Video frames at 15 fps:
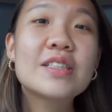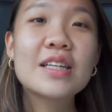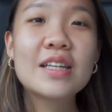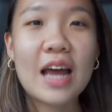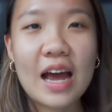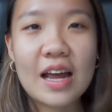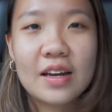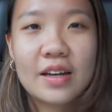thing
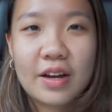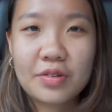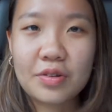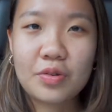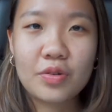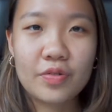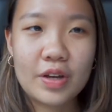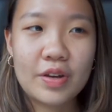that I learned how to
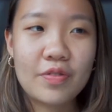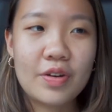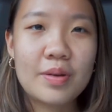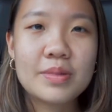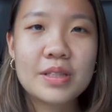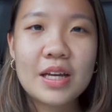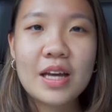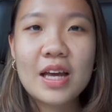do with
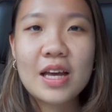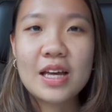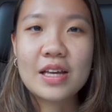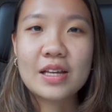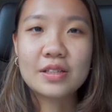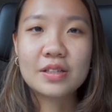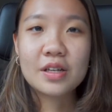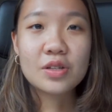keyframes
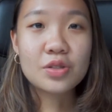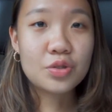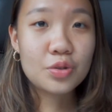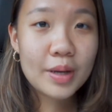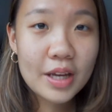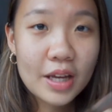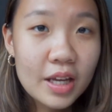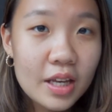is
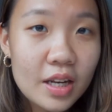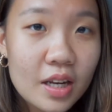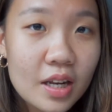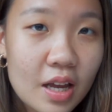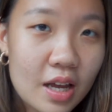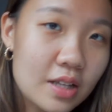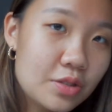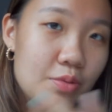zooming in
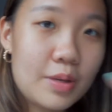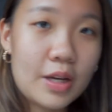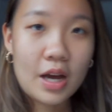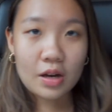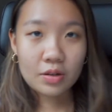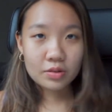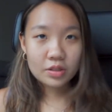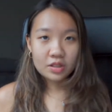and zooming
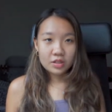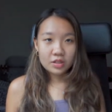out.